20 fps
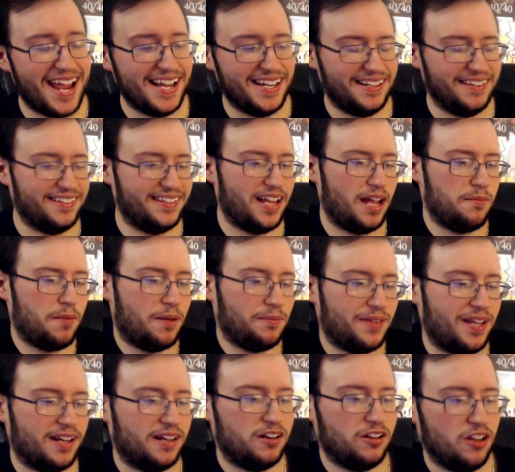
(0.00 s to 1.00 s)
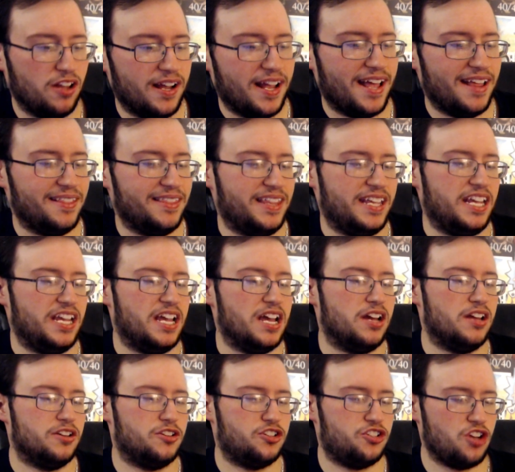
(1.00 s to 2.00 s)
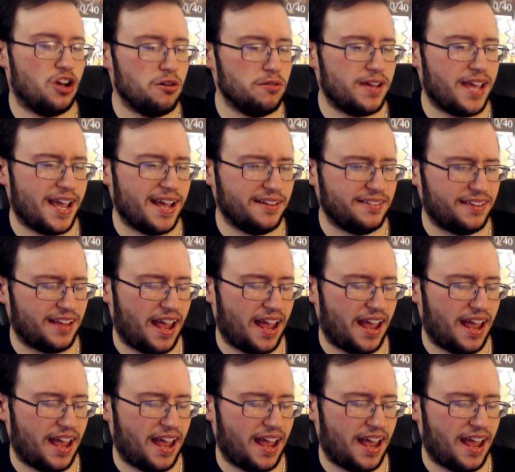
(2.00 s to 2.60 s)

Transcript: And this time I'm taking a look at the Showcase